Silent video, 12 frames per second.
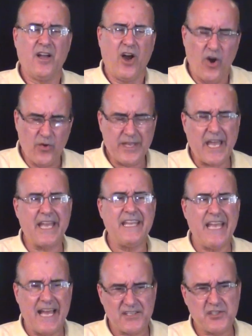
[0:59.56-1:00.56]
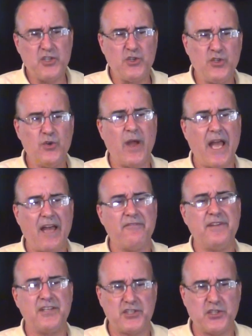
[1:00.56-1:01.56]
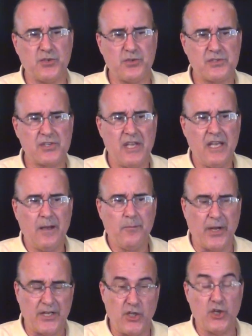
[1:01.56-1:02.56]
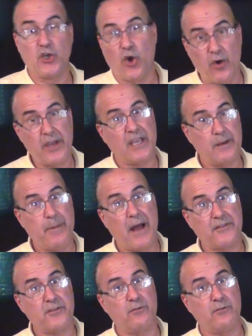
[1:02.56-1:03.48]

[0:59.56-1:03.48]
Okay, yes, you do have issues, but you're going about